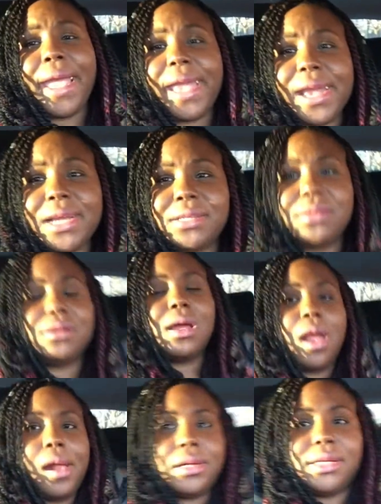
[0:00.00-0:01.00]
And
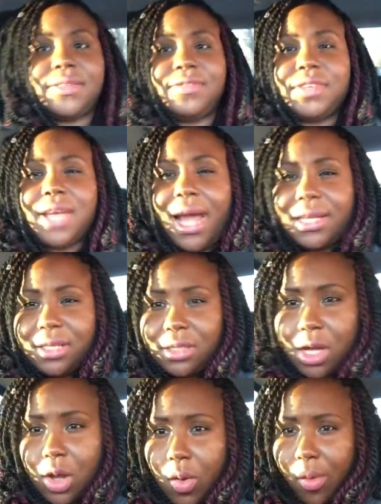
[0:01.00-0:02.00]
if you guys
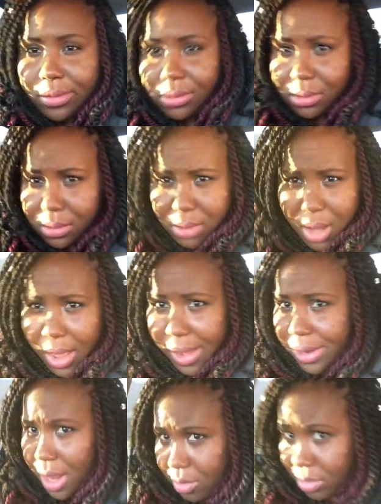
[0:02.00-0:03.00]
know,
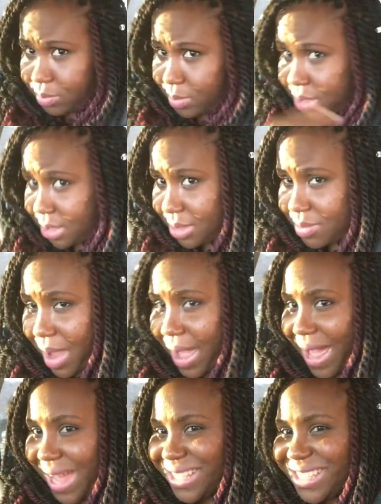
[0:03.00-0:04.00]
I was missing my
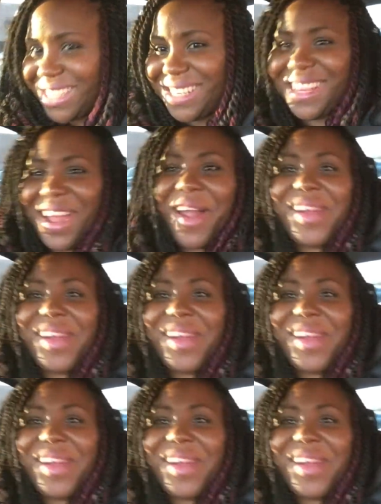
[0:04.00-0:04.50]
edges.